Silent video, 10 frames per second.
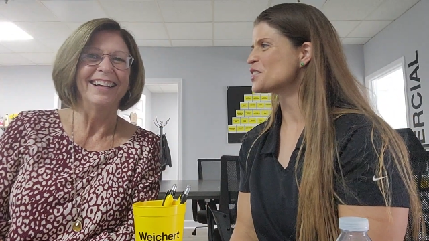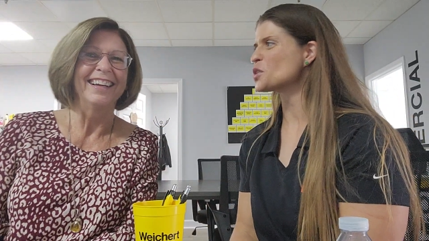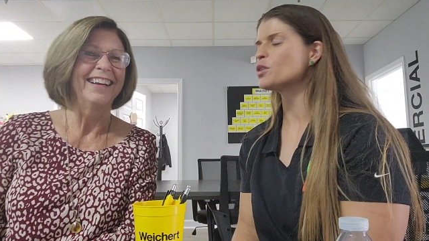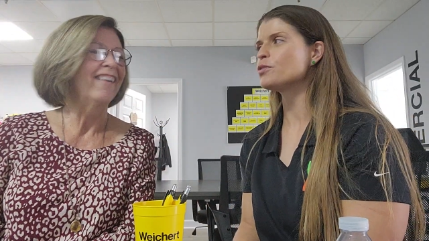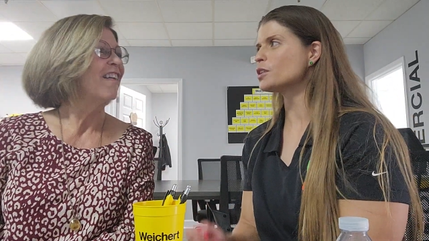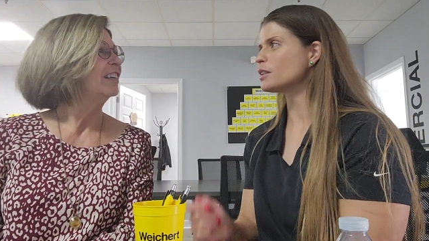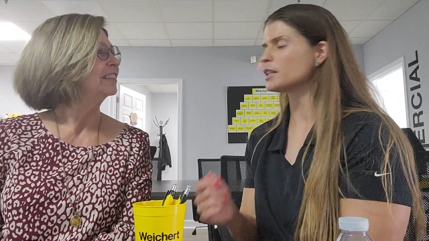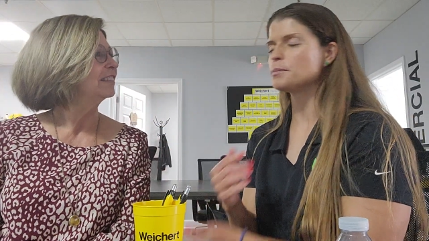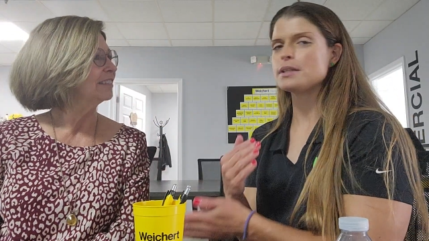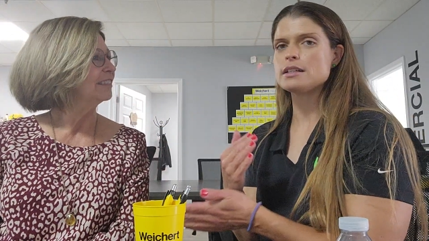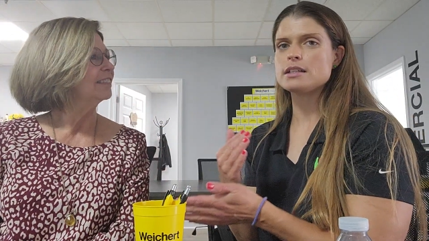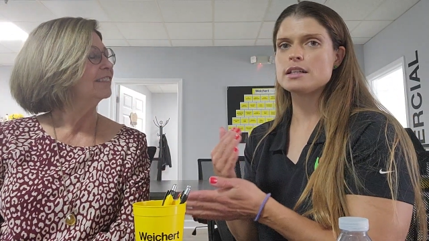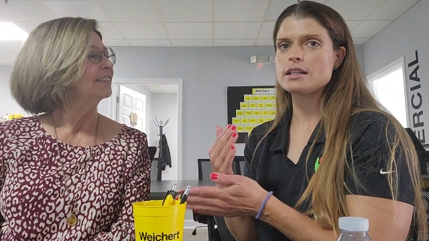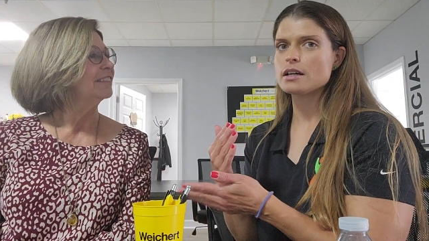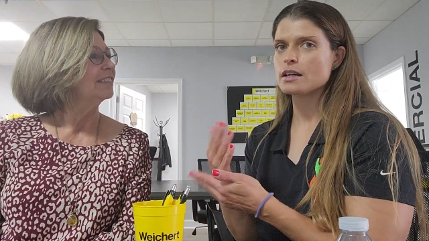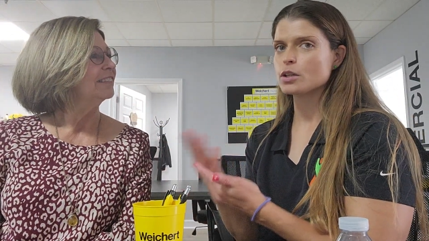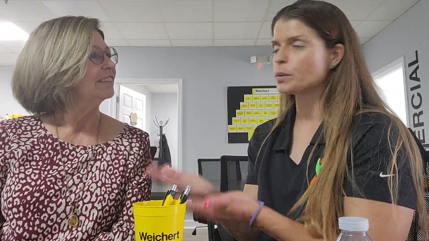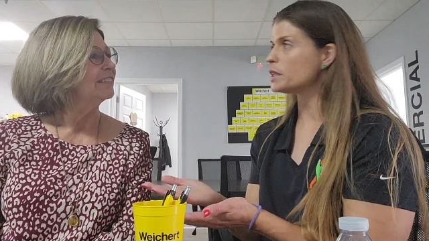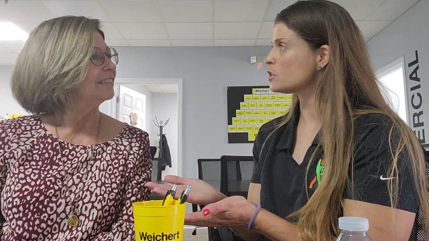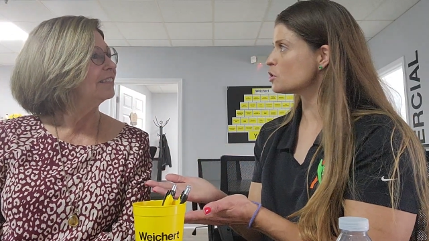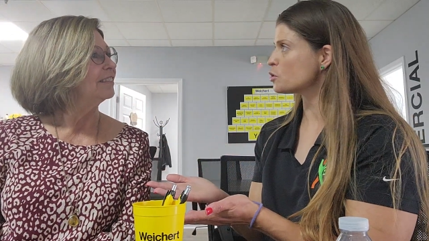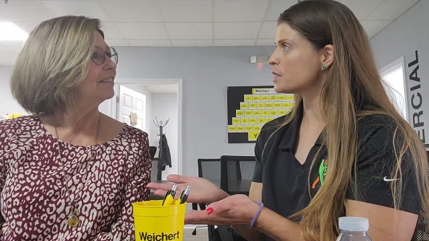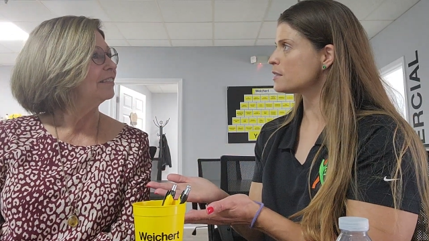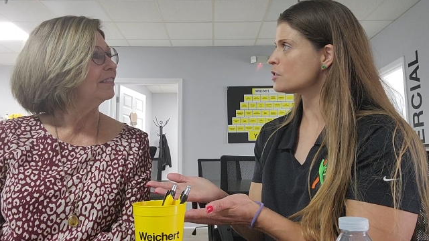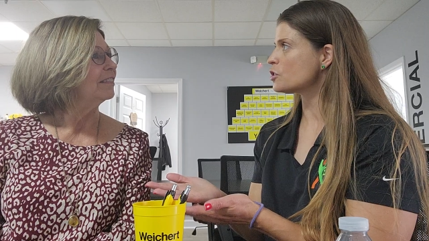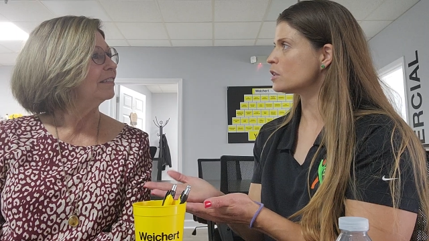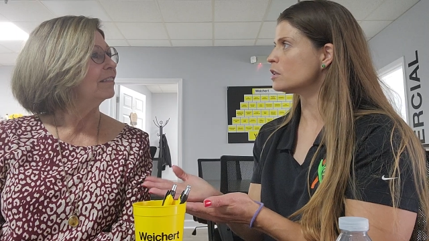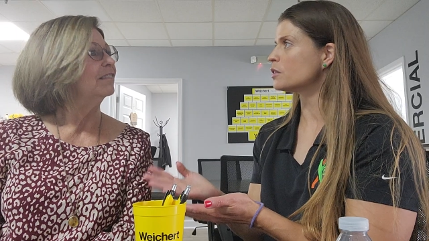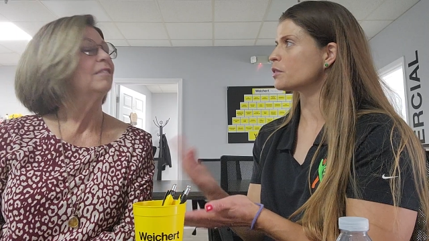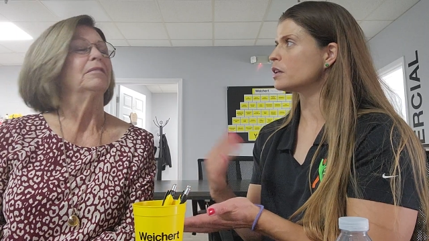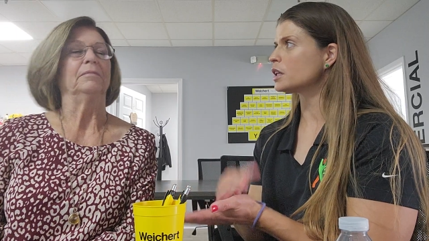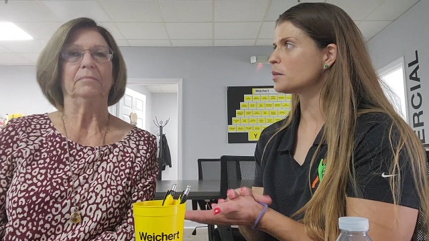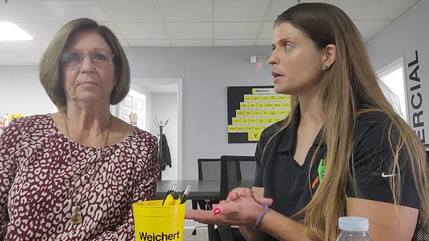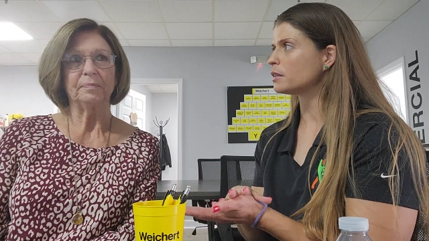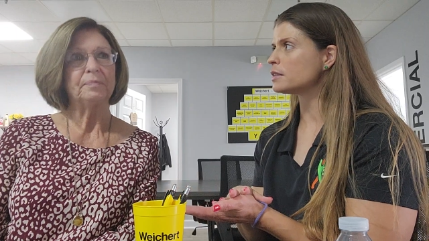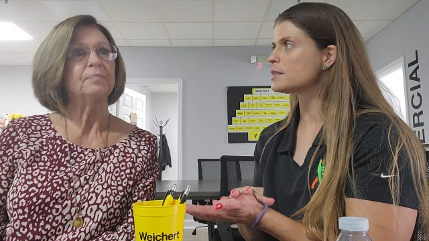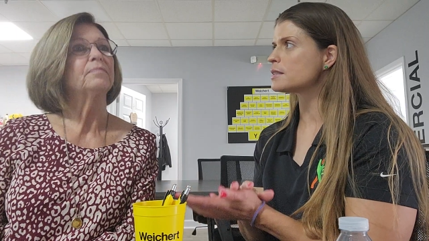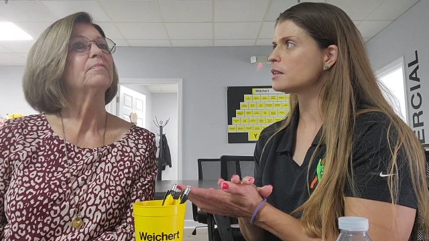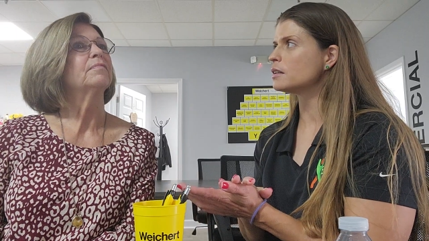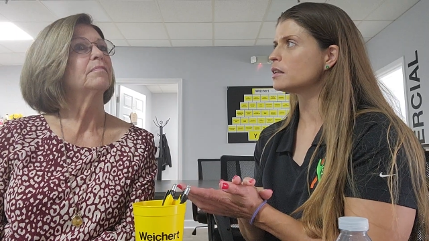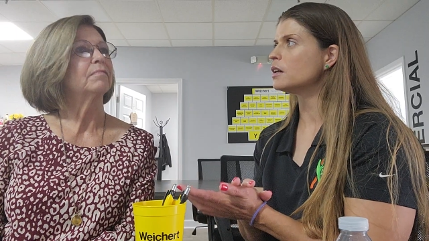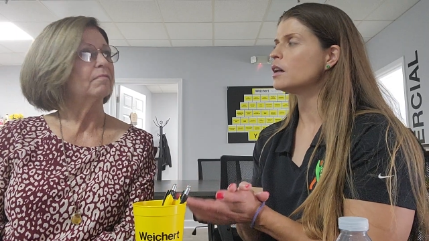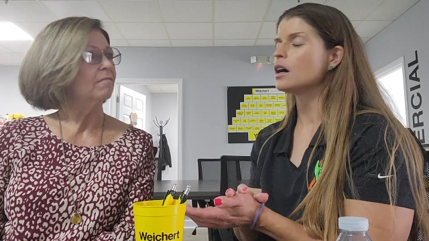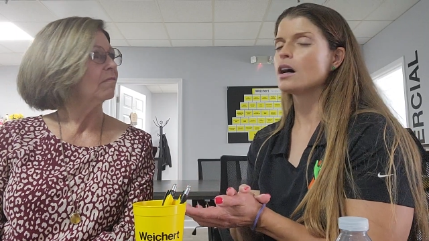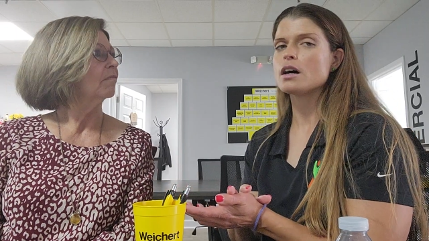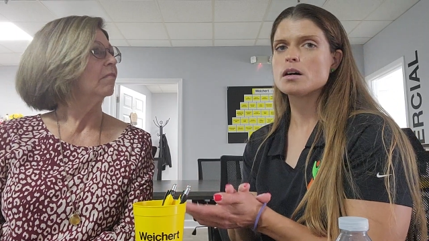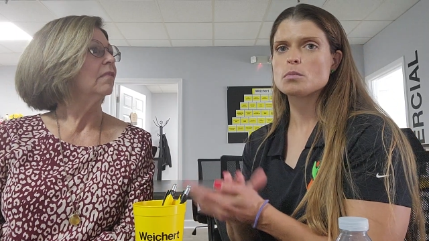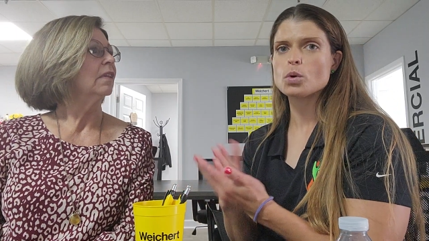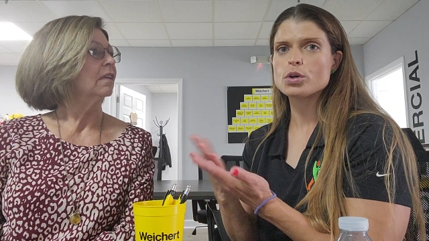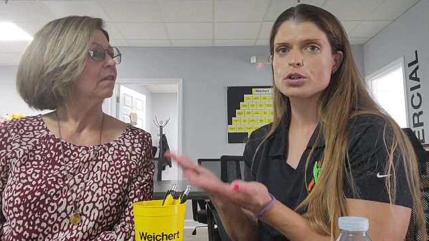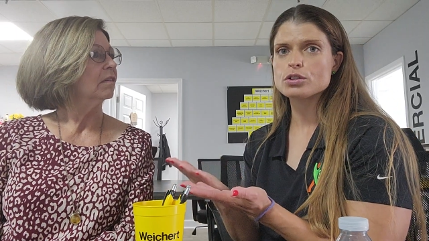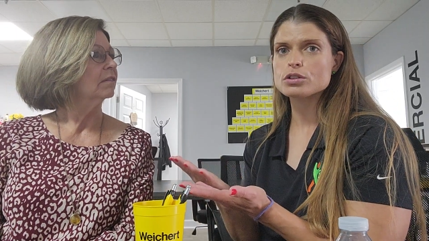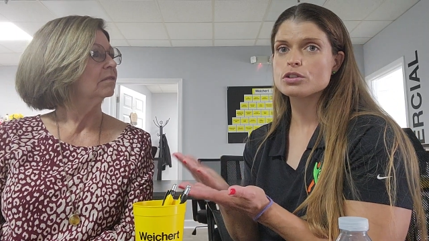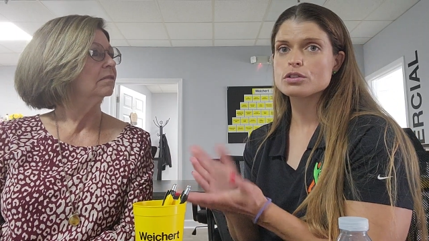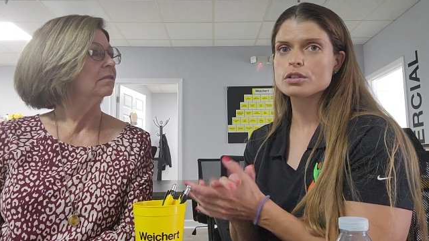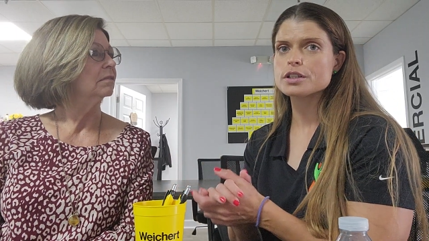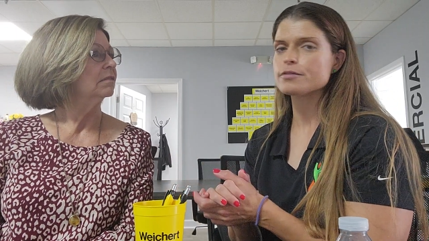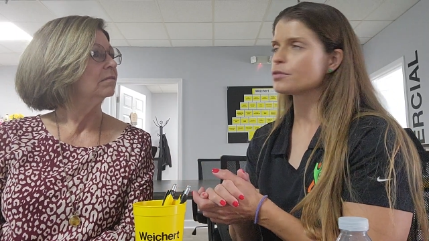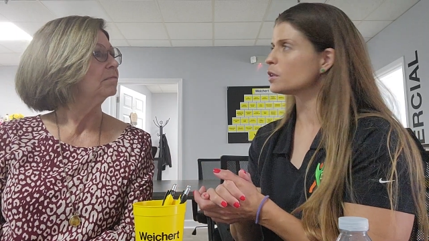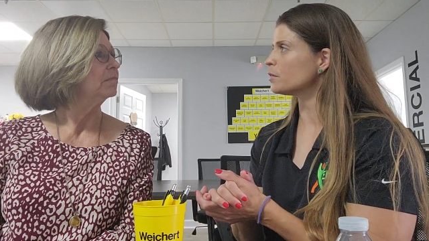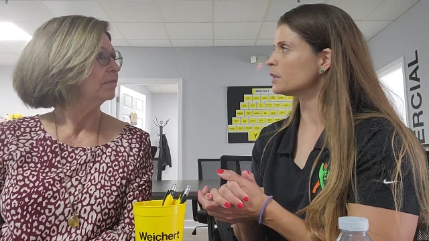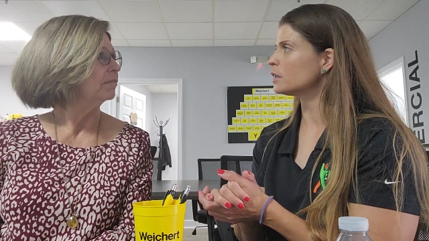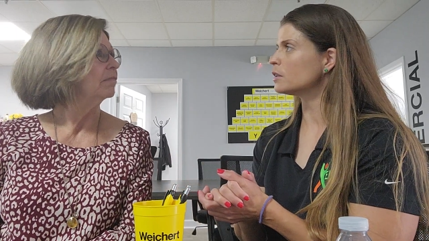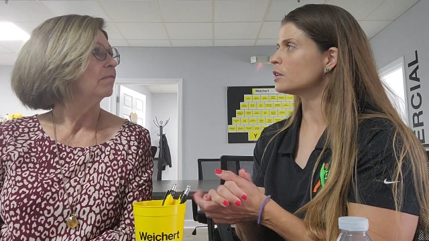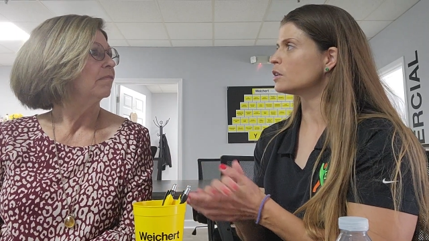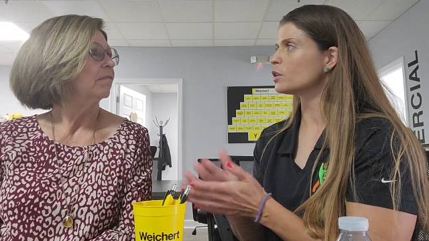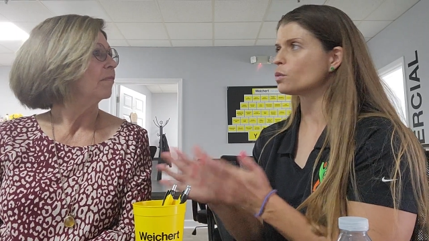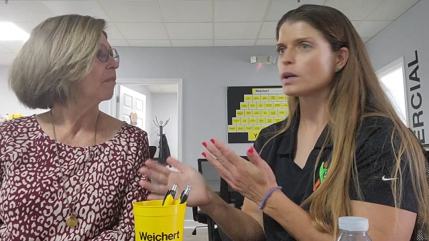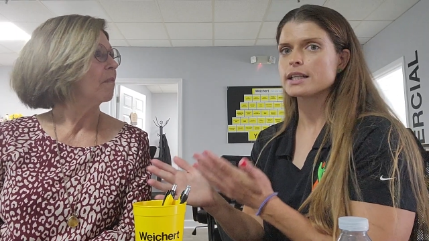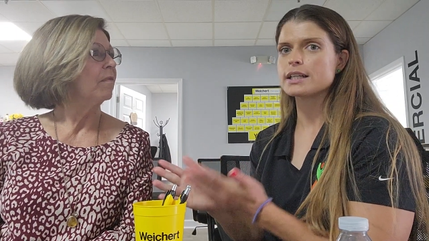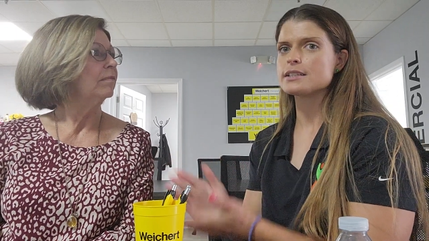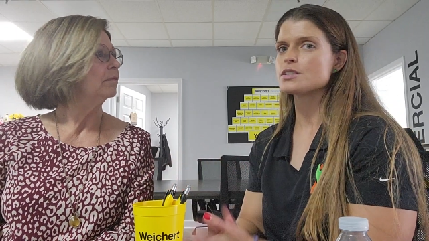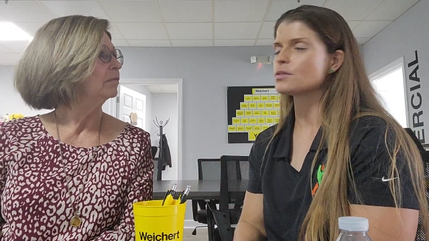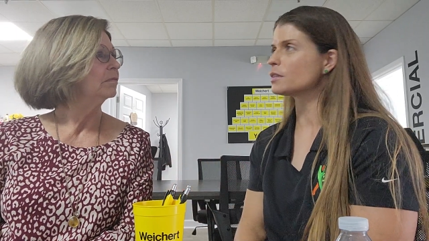Speaker 1: So if you're going to be uh, going into a transition or thinking about listing, um, or you're you're looking for a realtor or want to get into